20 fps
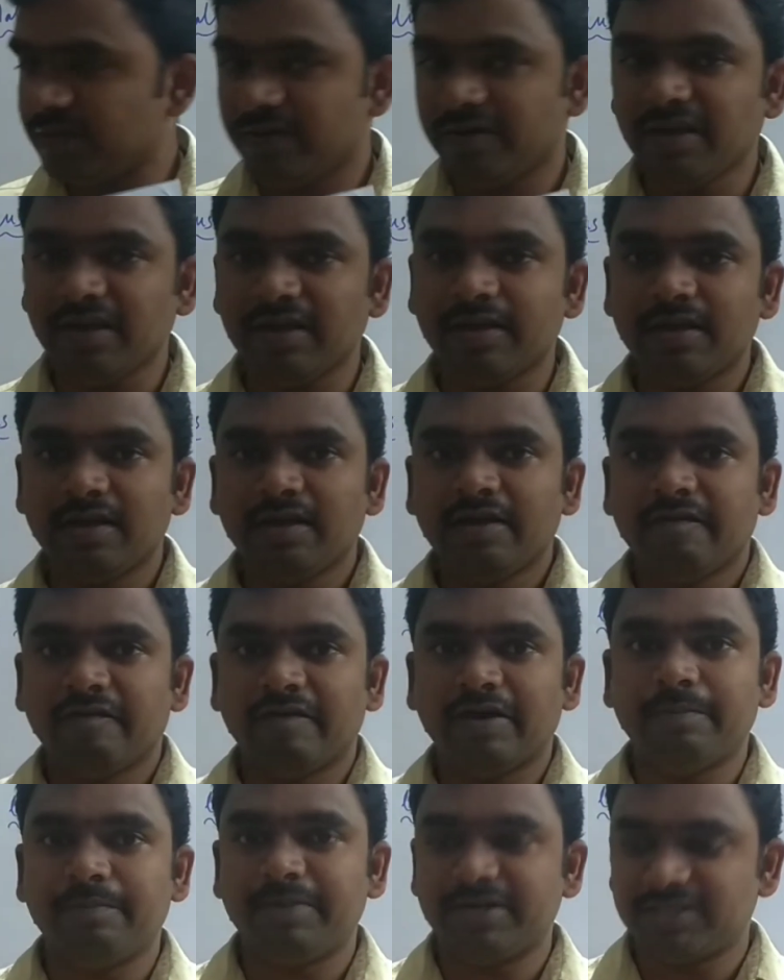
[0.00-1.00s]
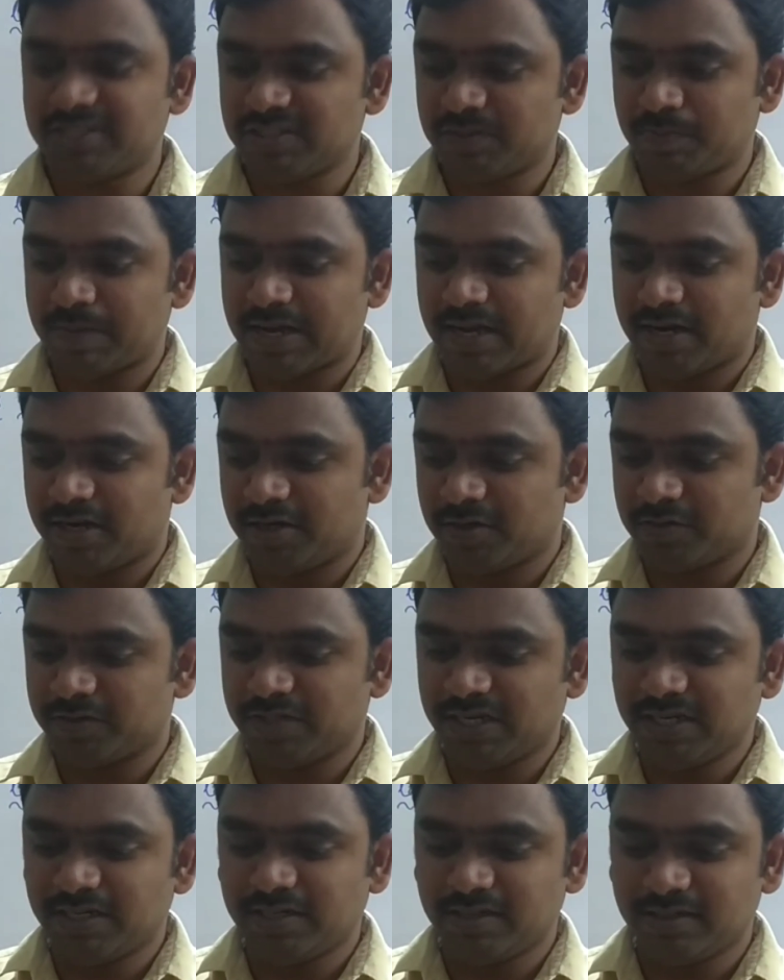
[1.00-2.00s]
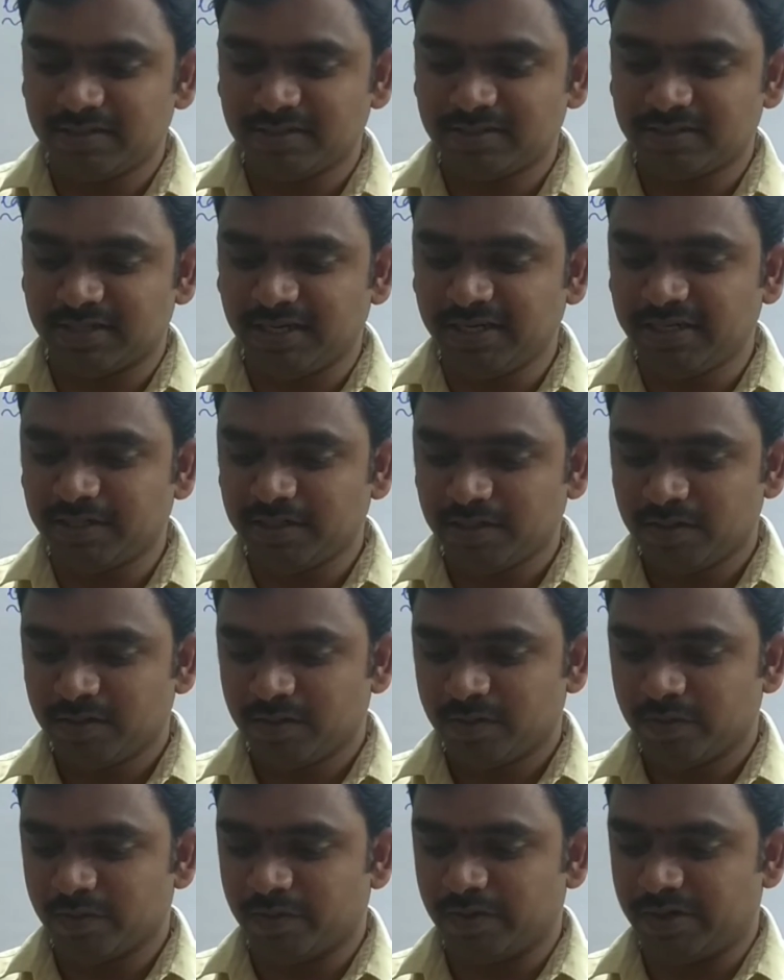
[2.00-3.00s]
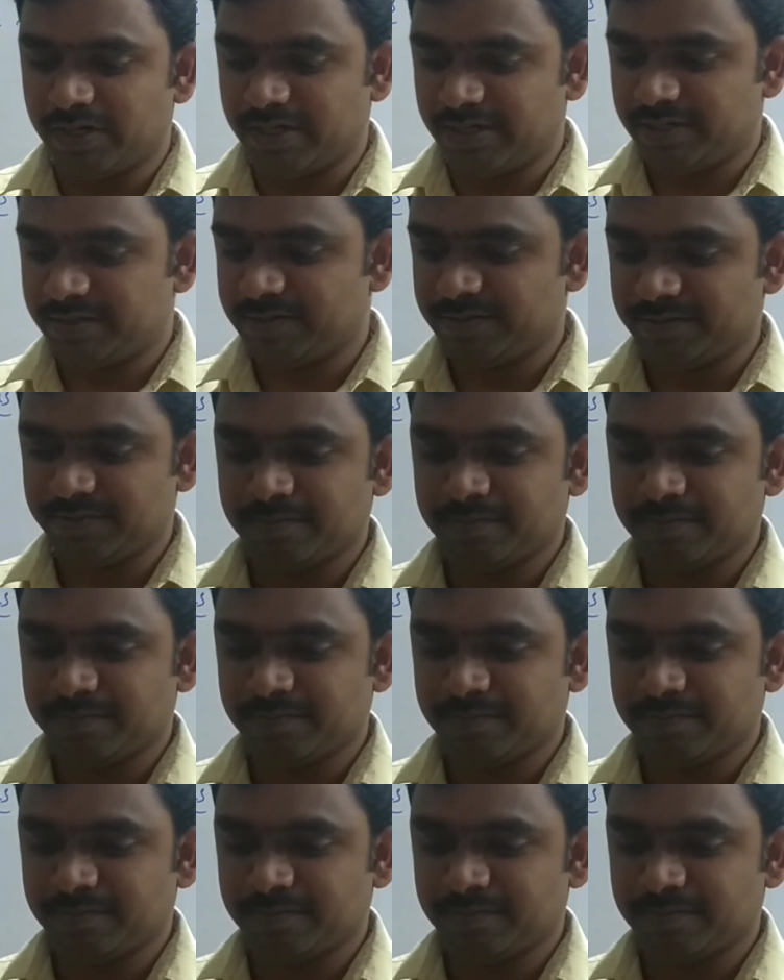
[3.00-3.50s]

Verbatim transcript: Okay. Vibrations parallel to that slit only.